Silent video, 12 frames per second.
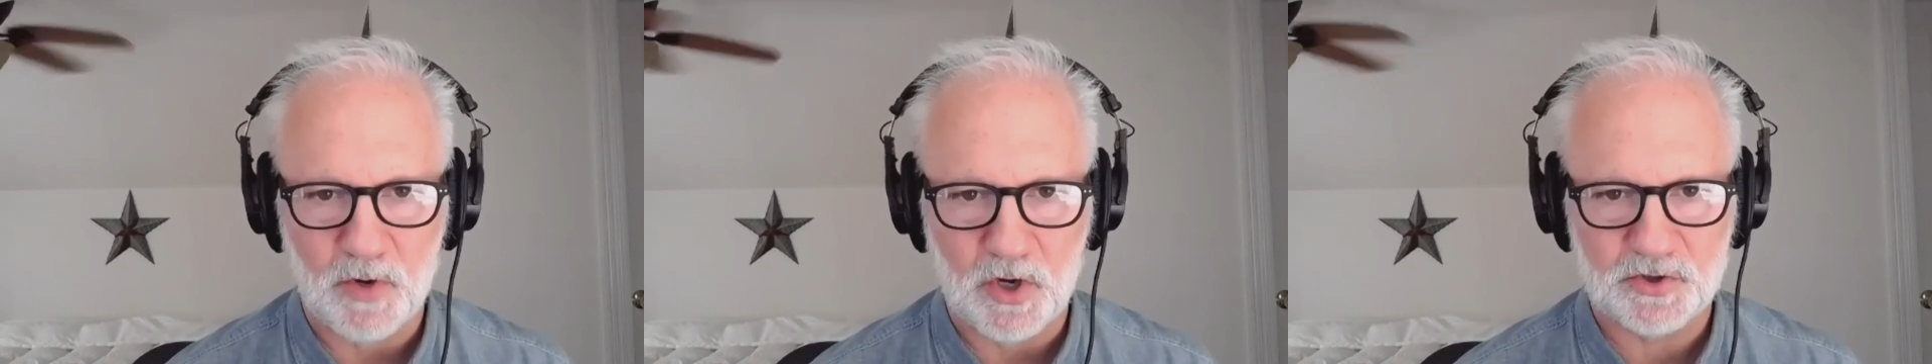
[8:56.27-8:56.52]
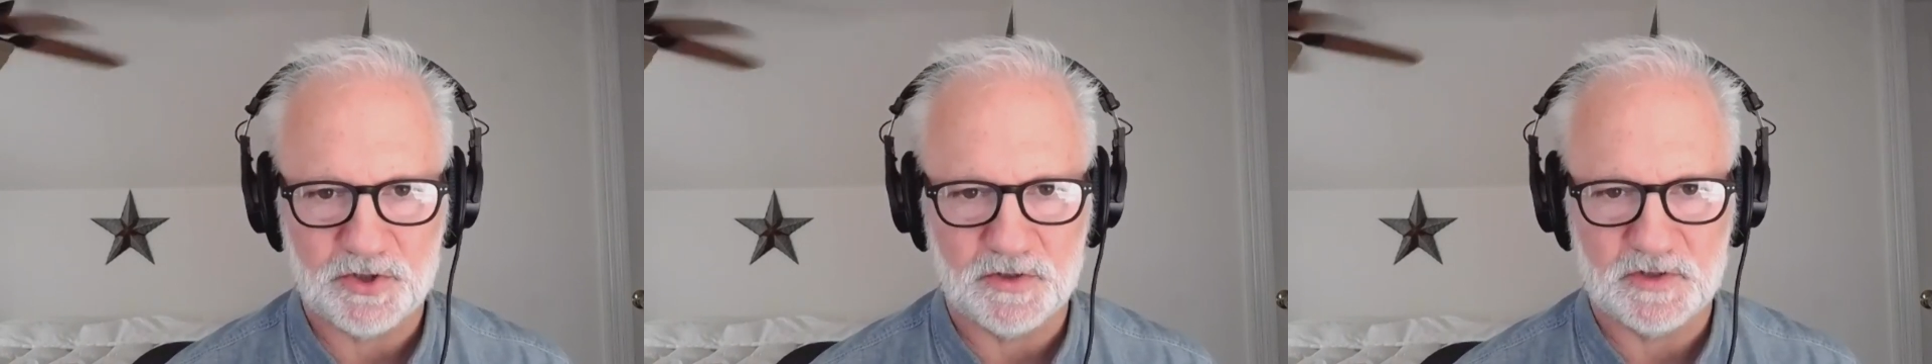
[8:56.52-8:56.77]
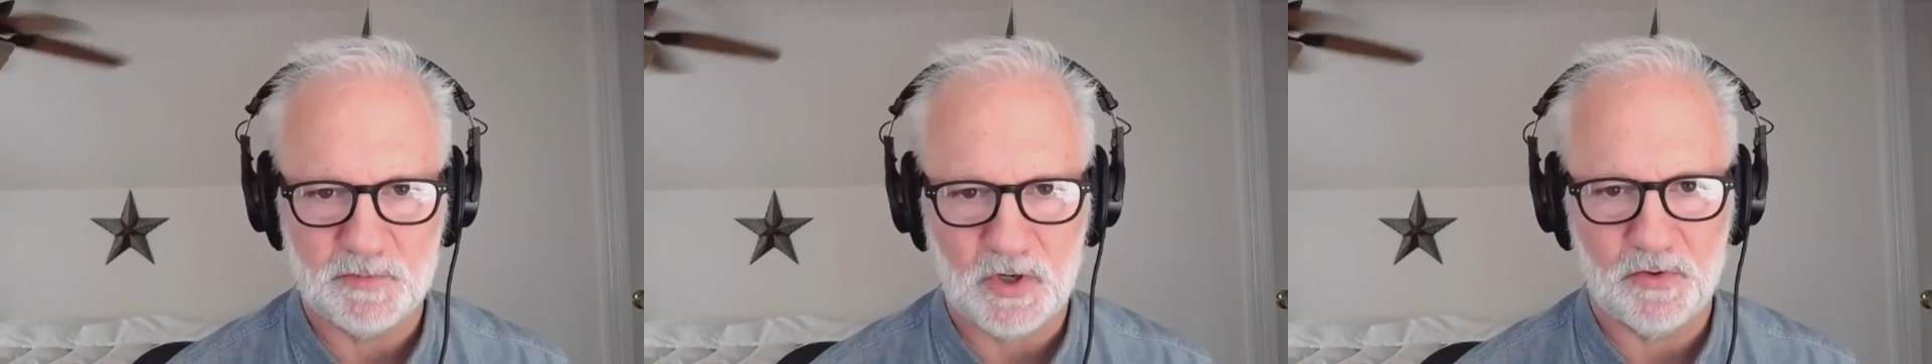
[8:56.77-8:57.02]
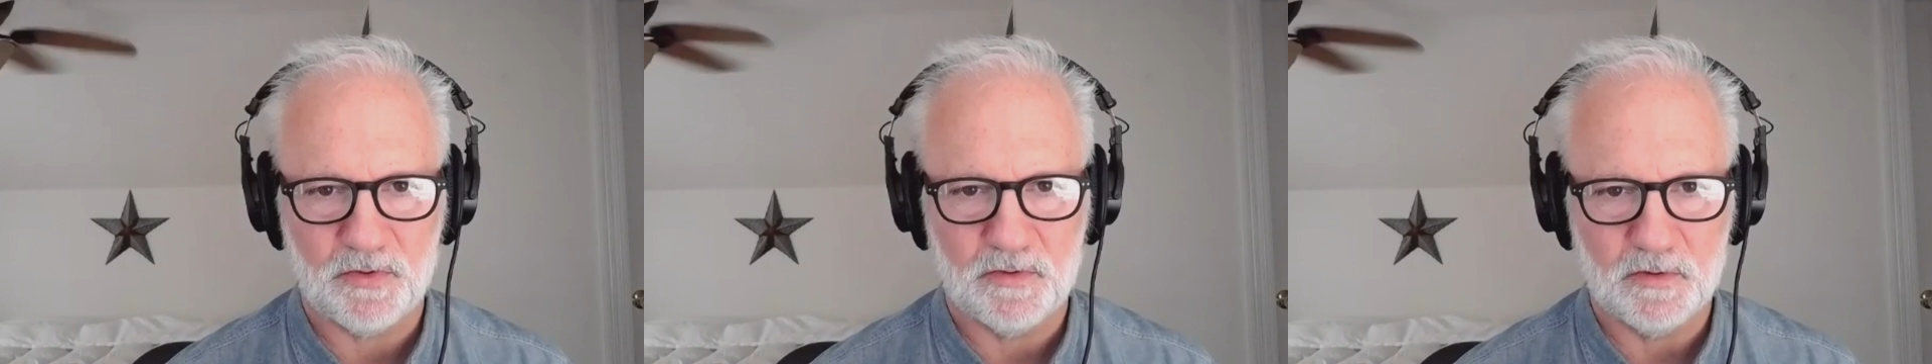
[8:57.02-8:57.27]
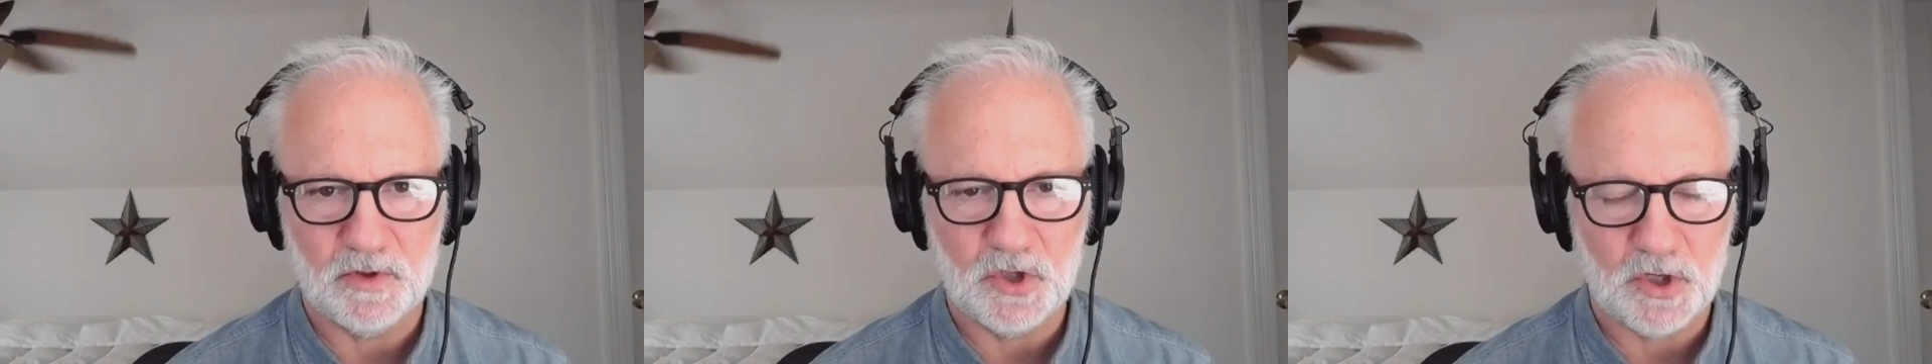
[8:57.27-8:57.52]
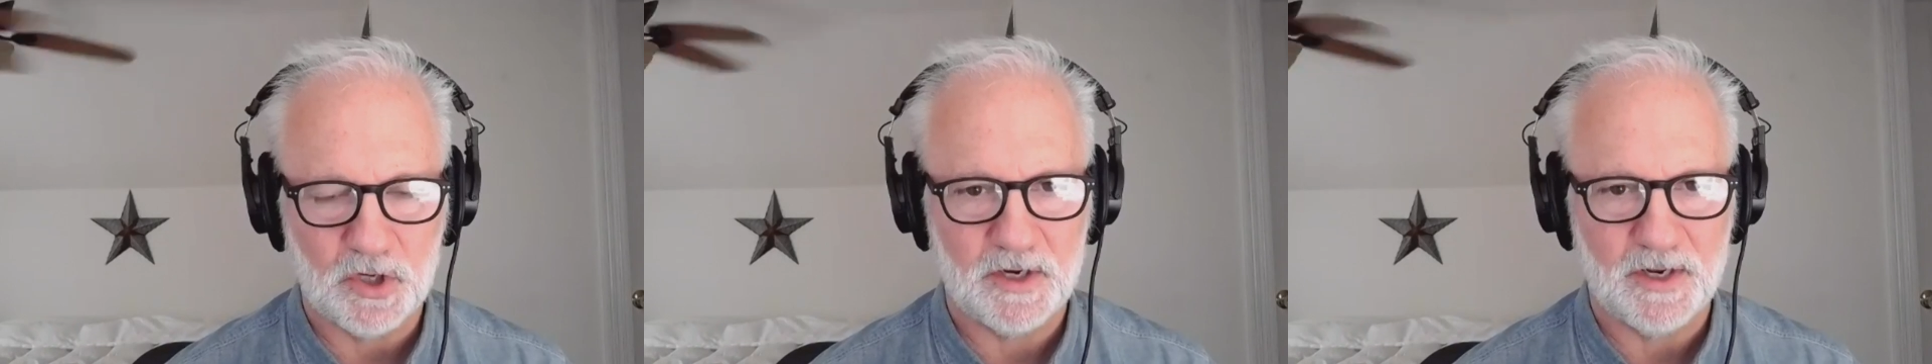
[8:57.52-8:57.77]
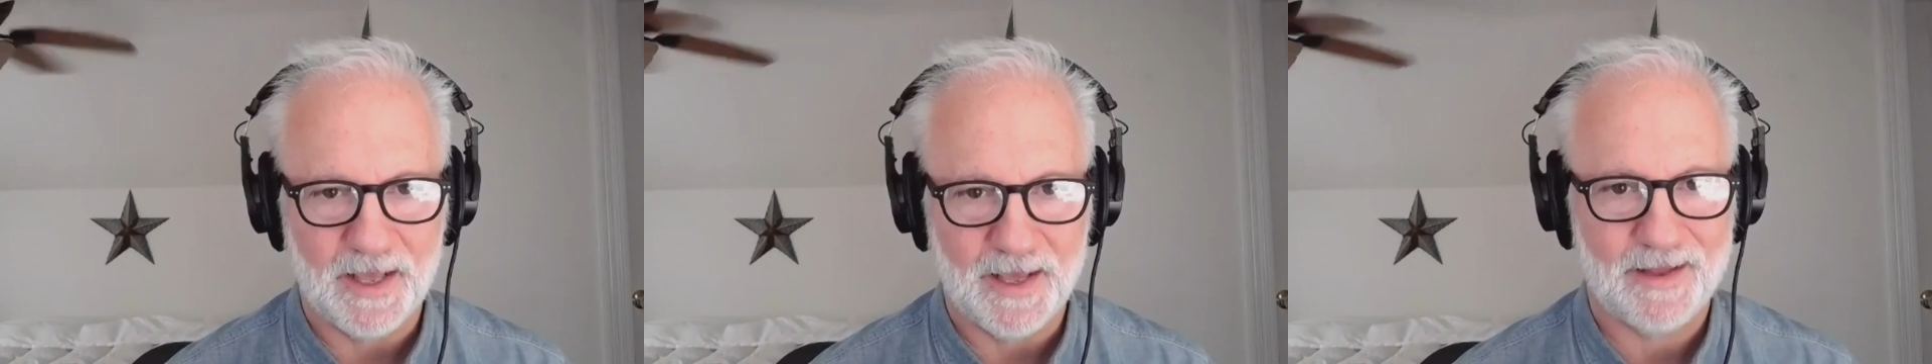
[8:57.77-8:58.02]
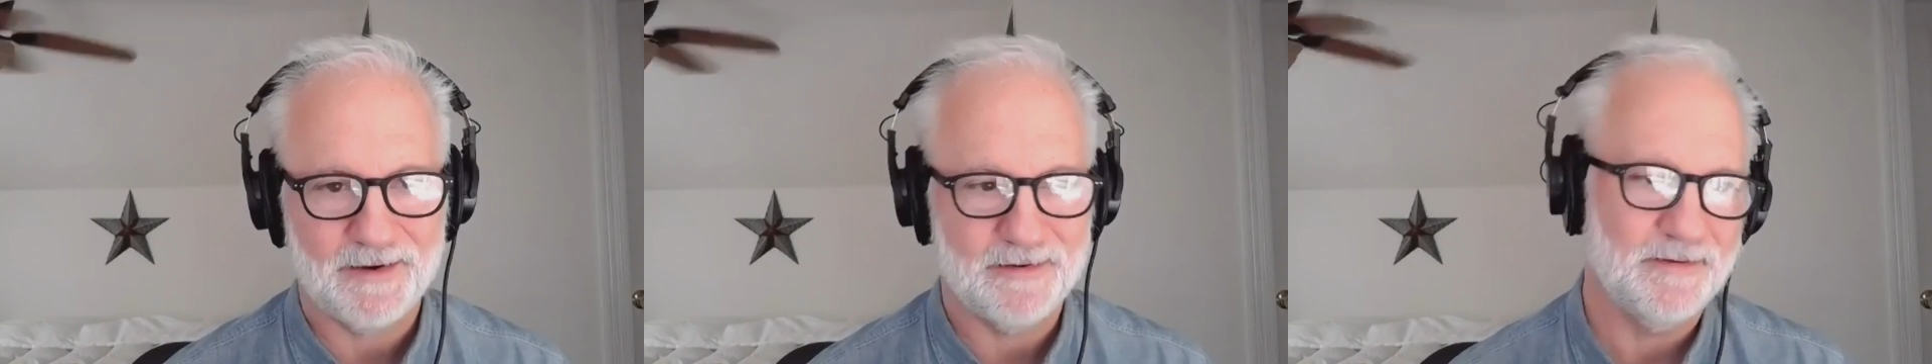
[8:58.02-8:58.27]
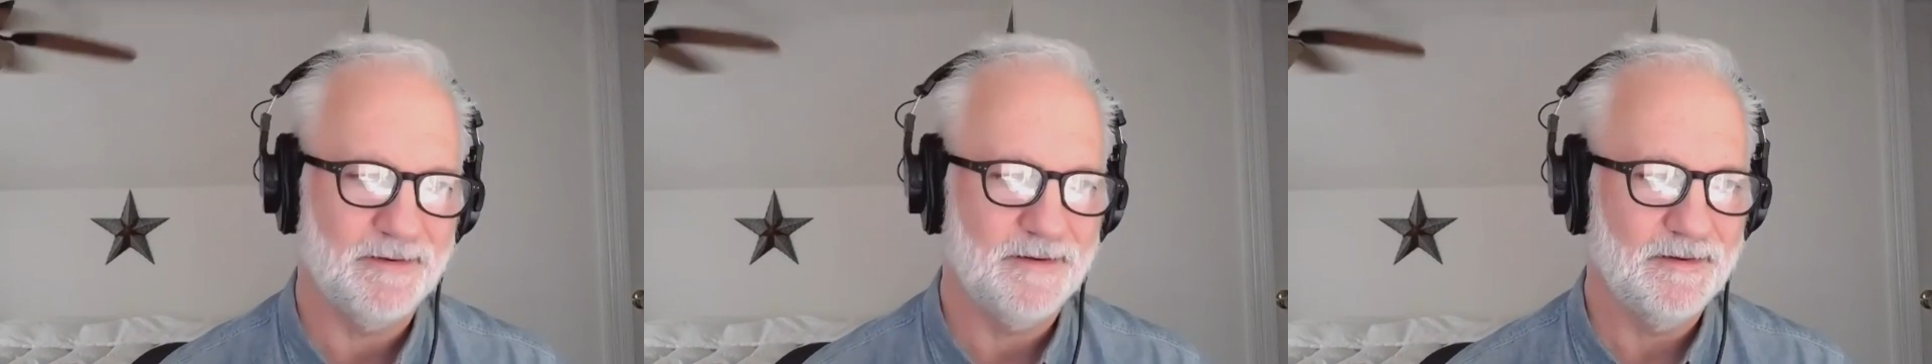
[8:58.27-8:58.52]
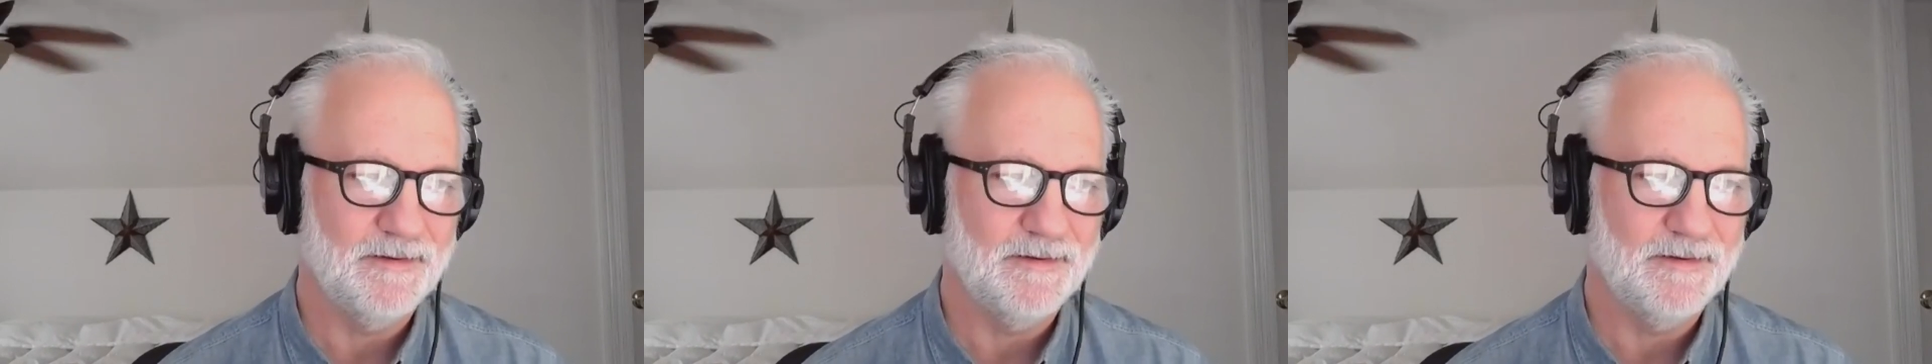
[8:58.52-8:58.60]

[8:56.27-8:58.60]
emotions, both good and